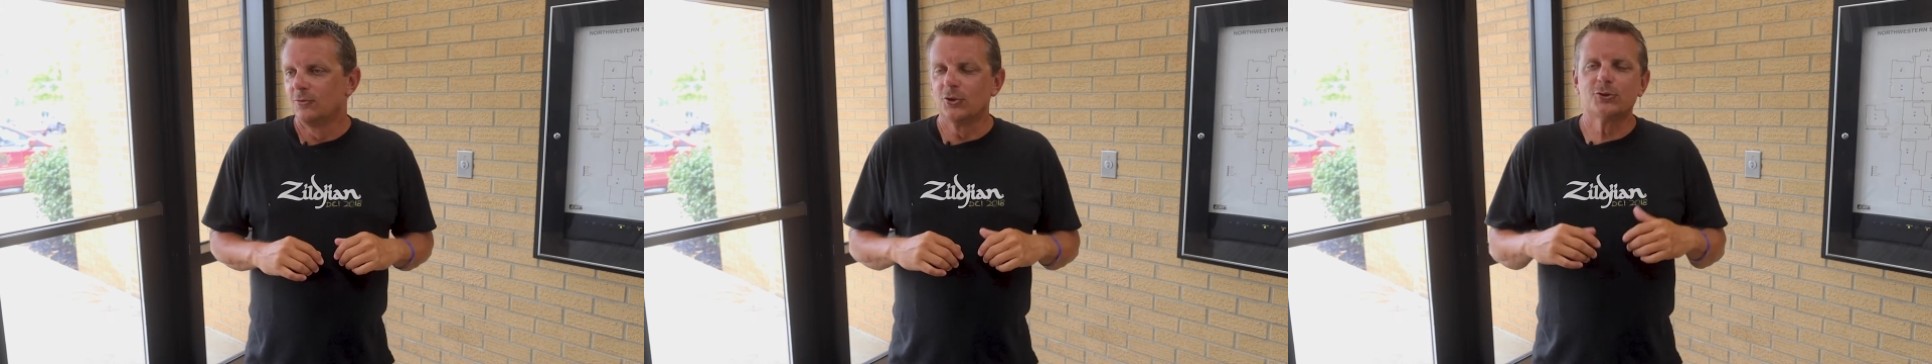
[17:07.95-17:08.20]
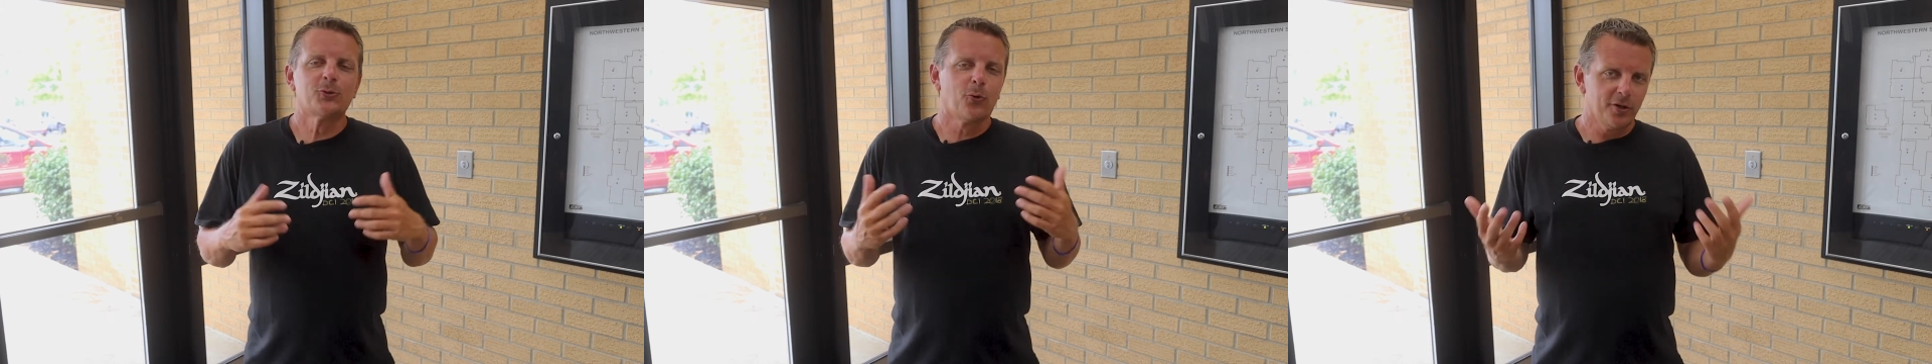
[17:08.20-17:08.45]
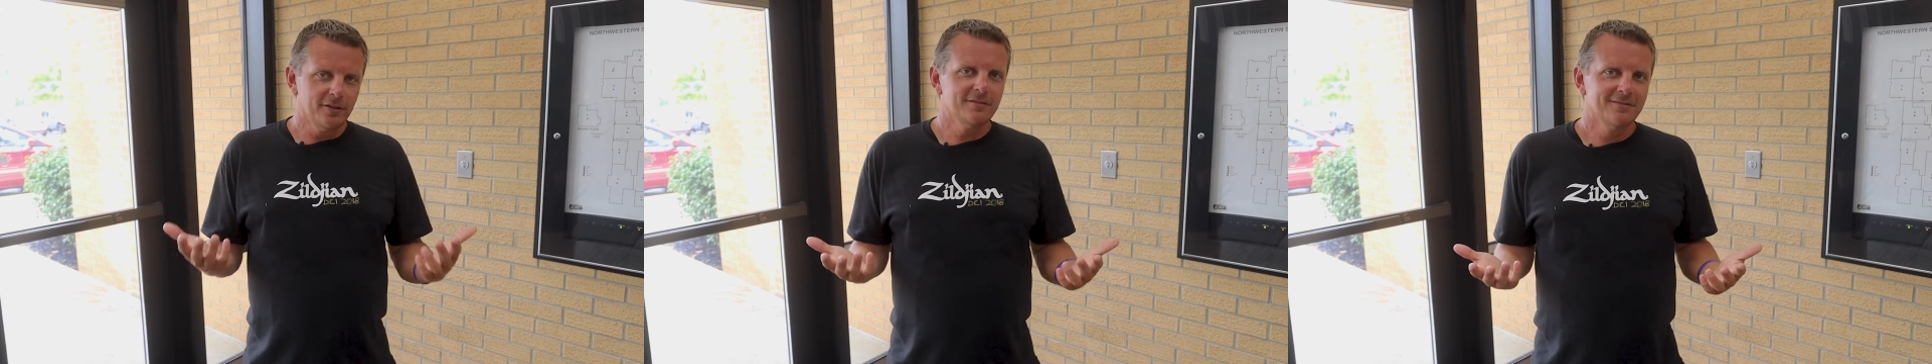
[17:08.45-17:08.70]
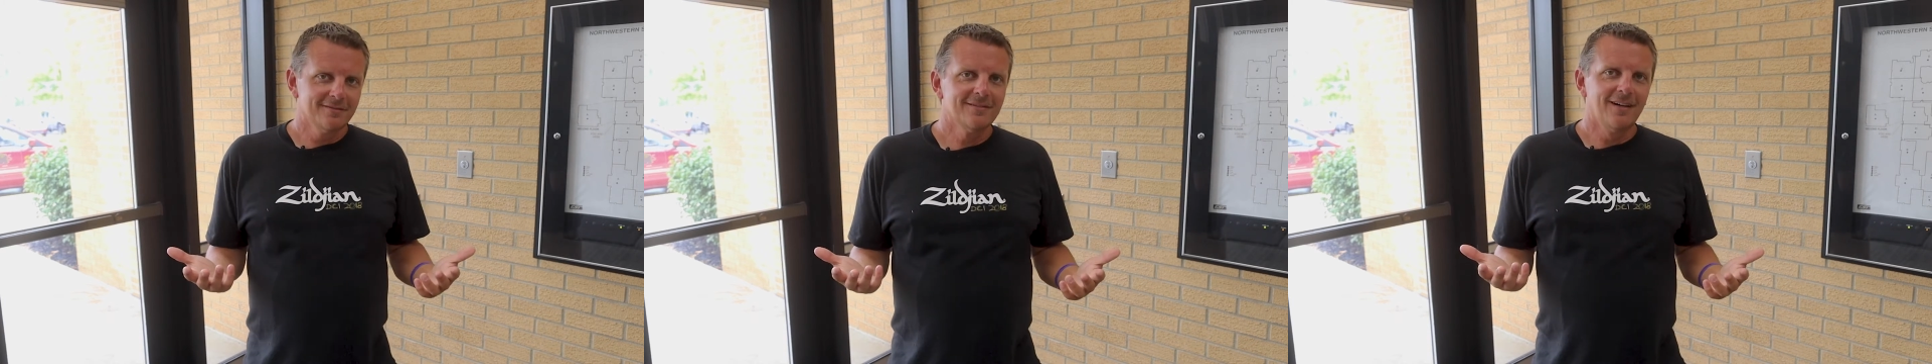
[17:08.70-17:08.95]
distorted
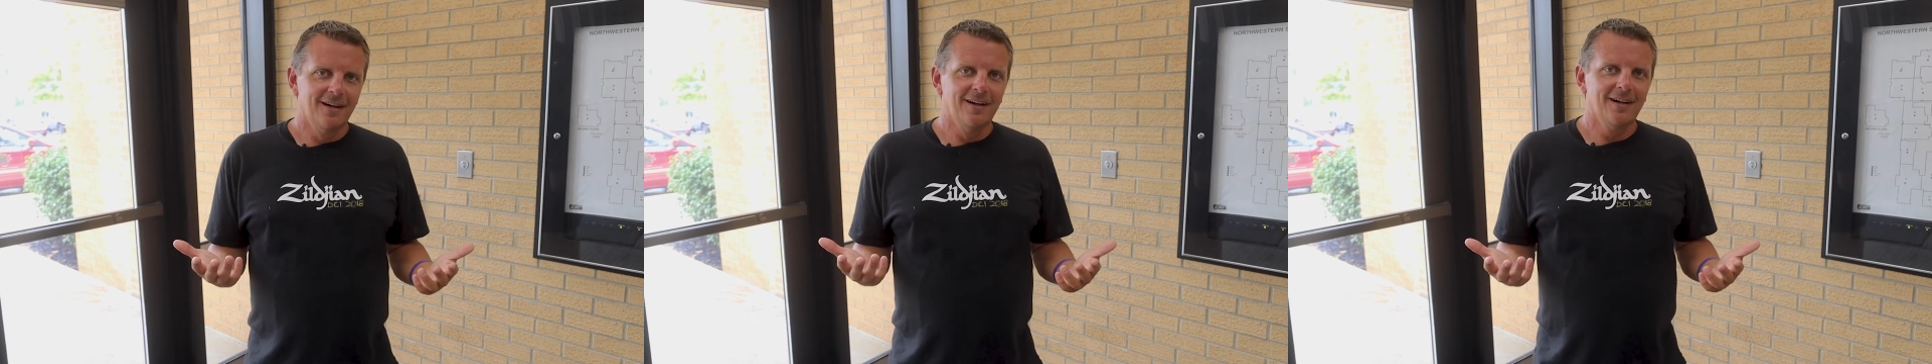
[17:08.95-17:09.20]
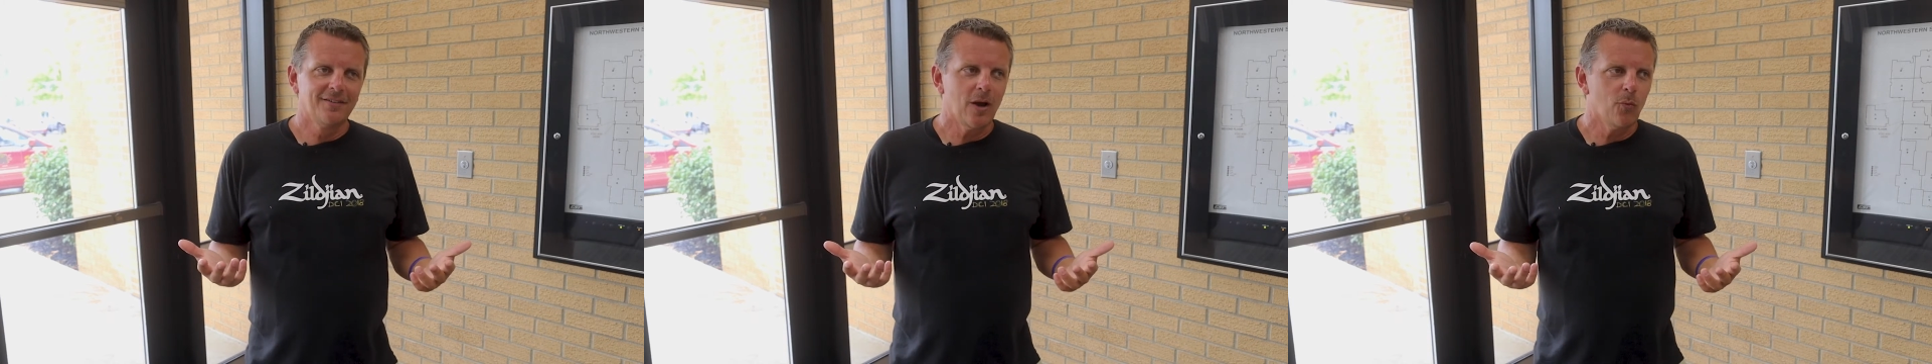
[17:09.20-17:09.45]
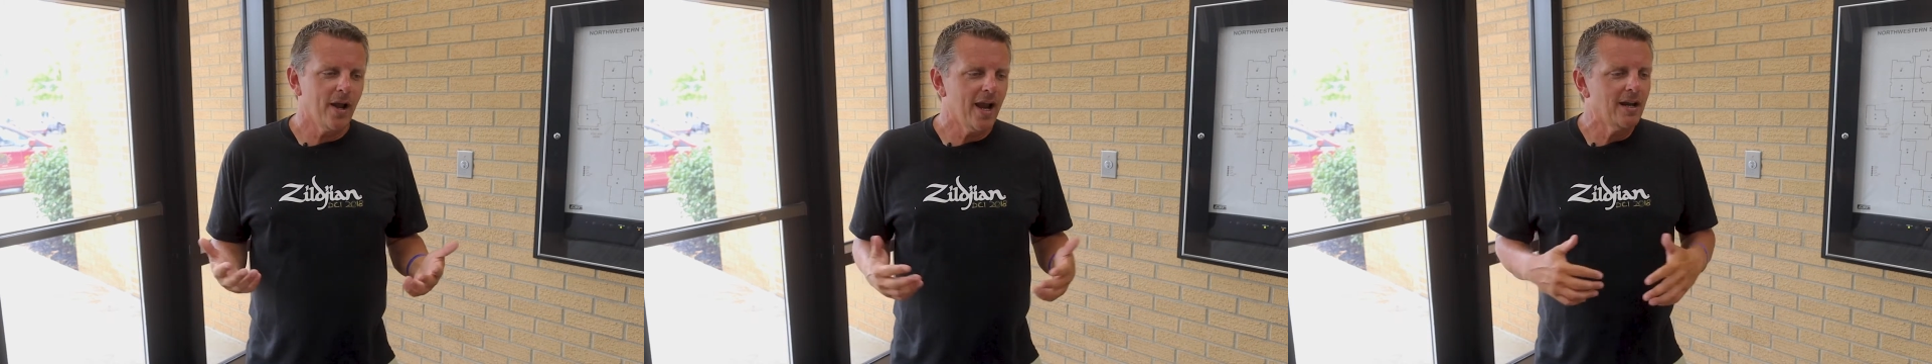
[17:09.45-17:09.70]
that way.